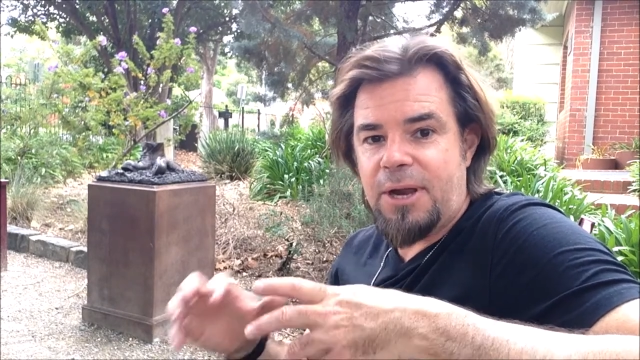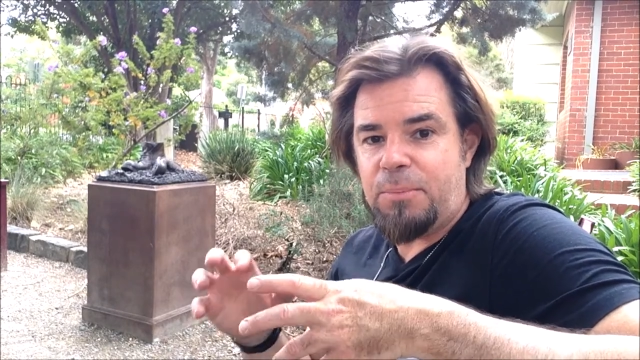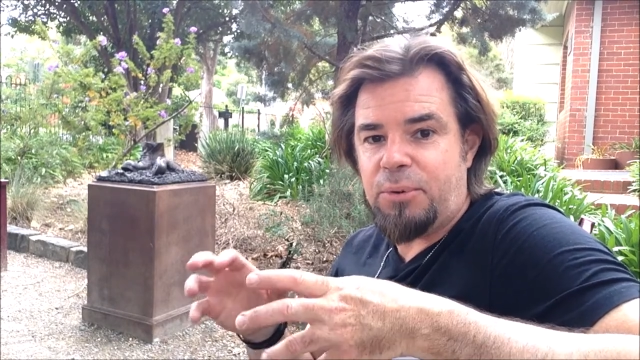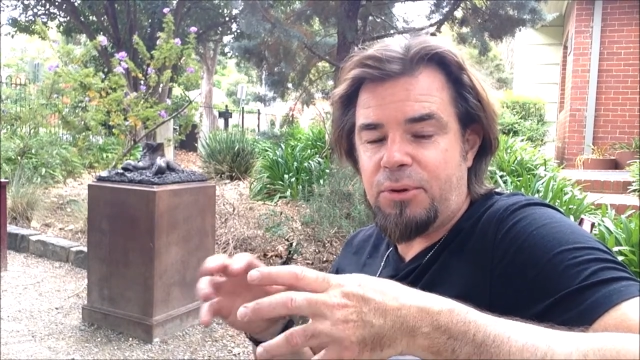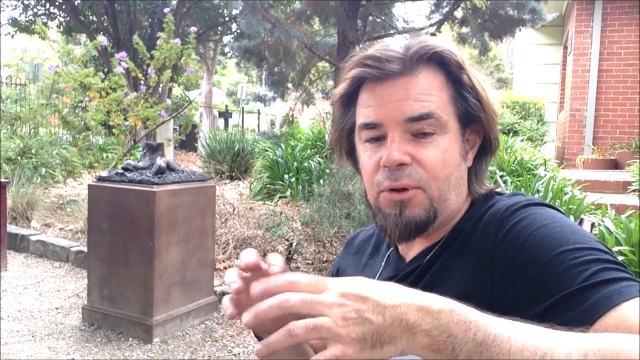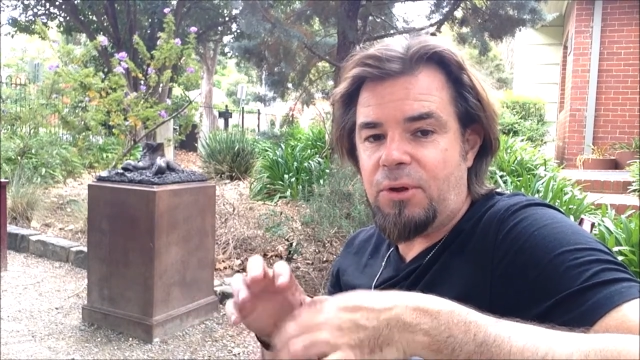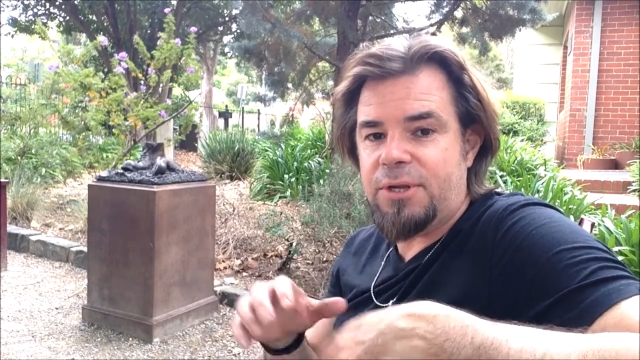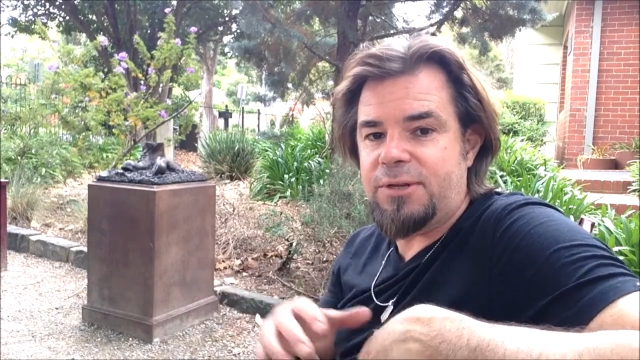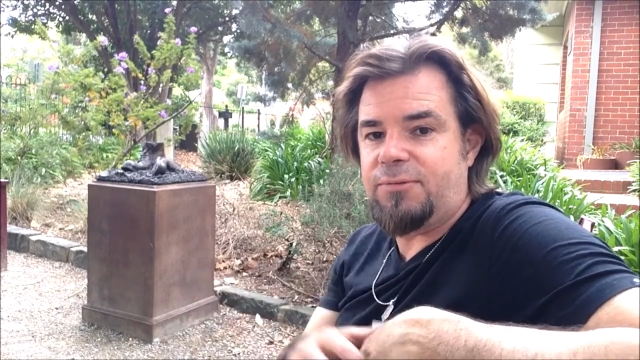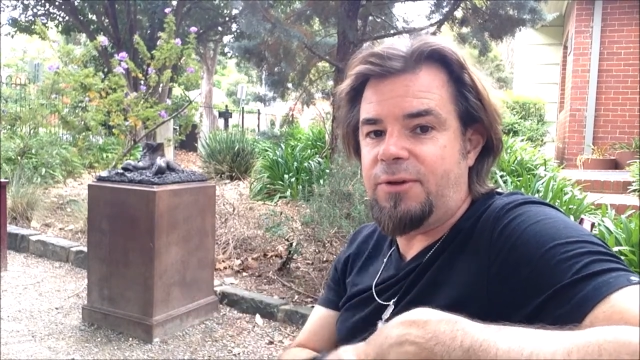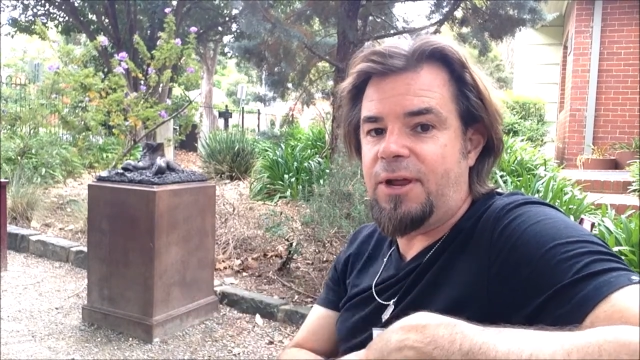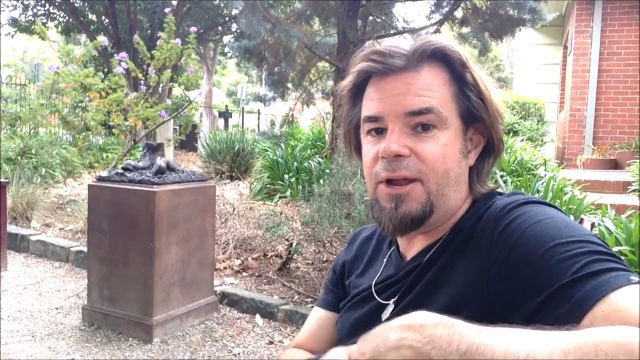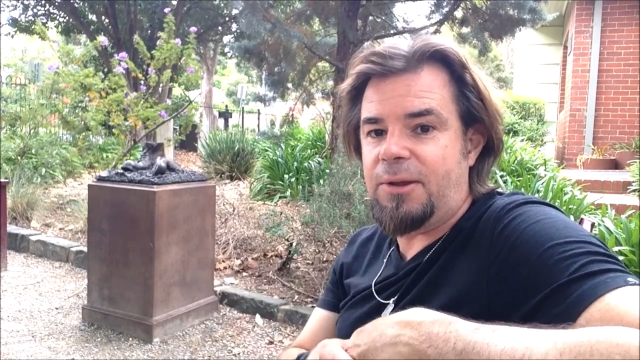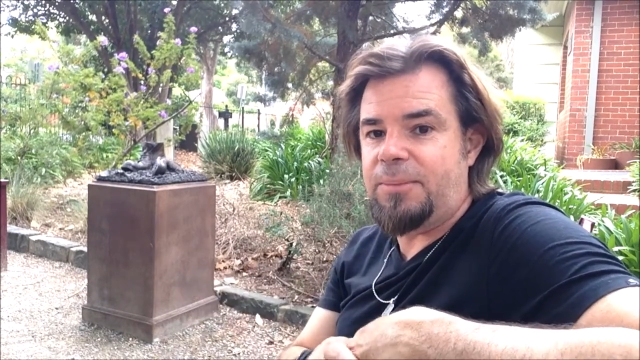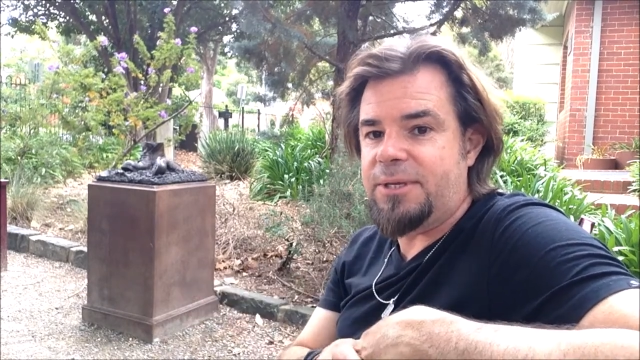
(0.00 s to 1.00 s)
you know, put all the
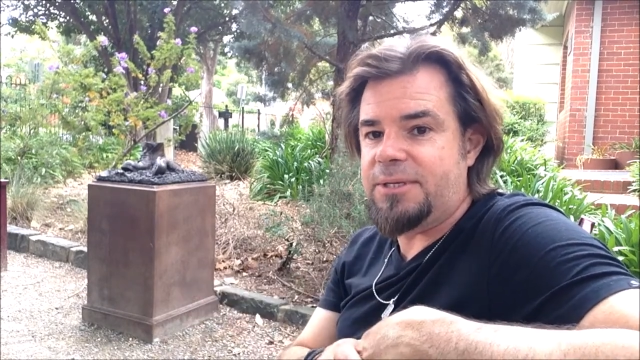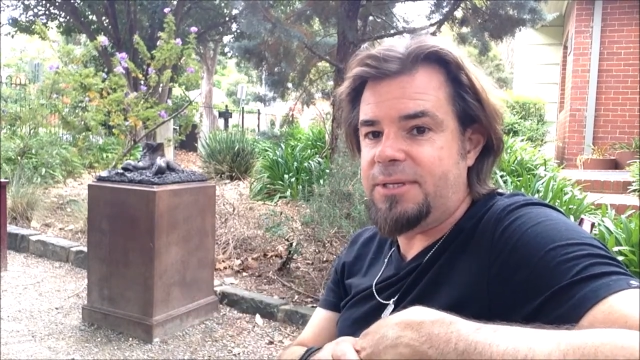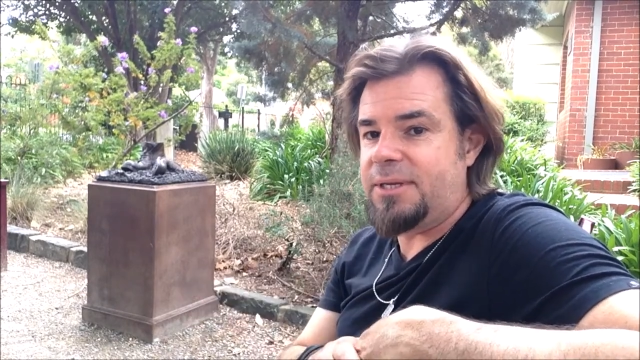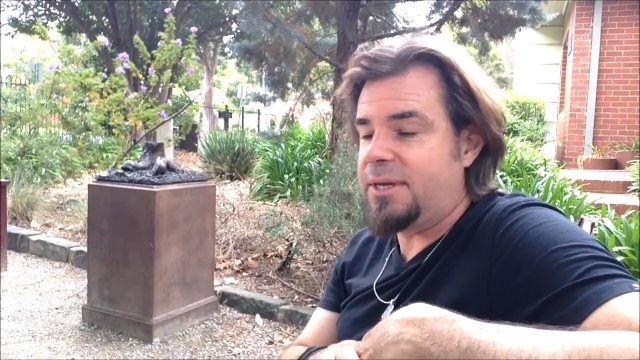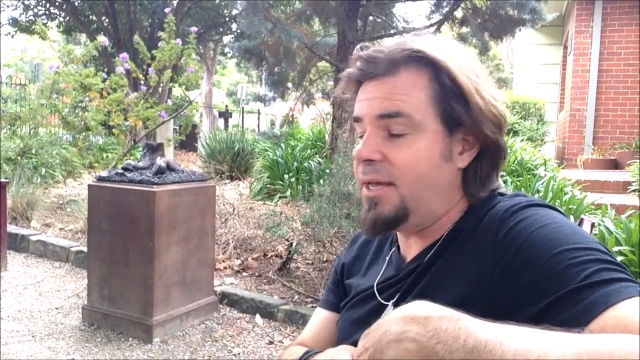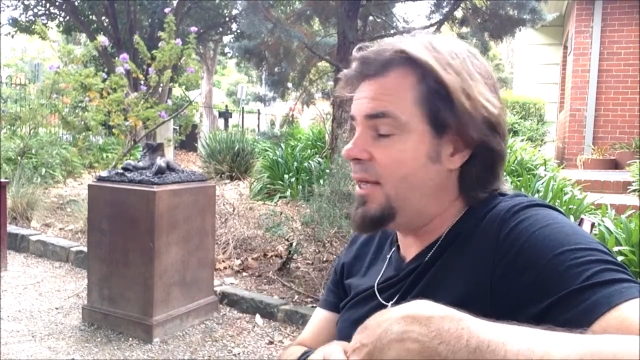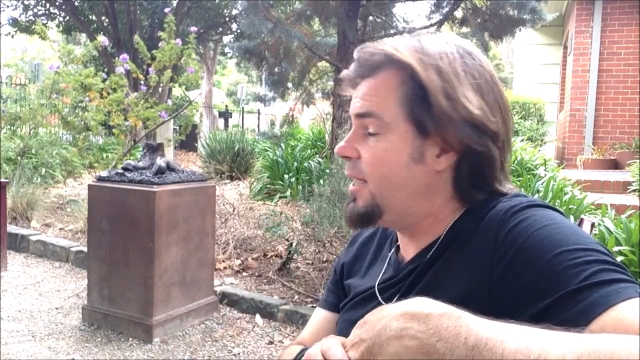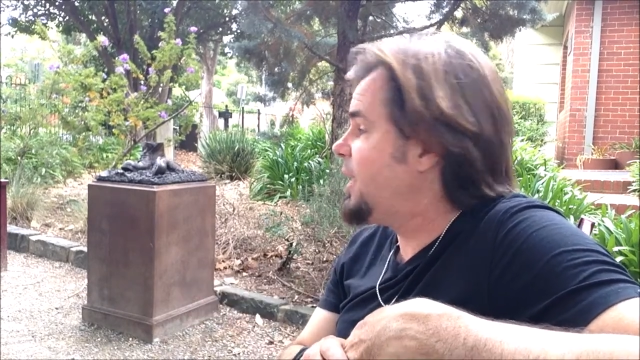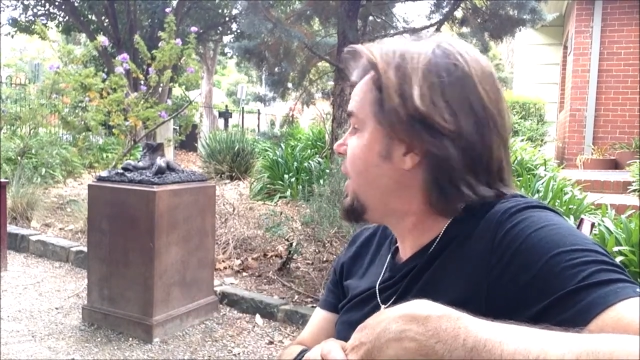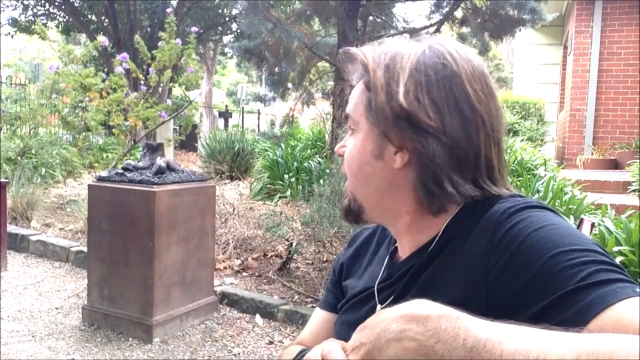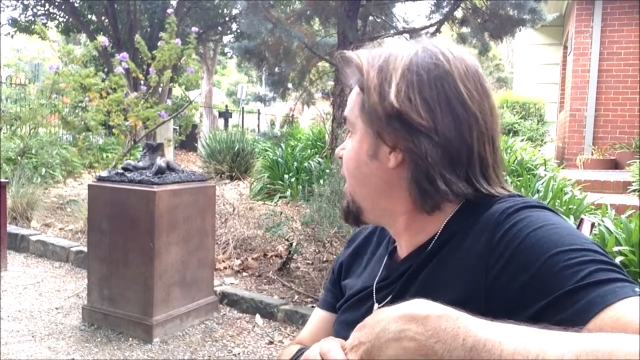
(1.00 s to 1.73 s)
different elements in there.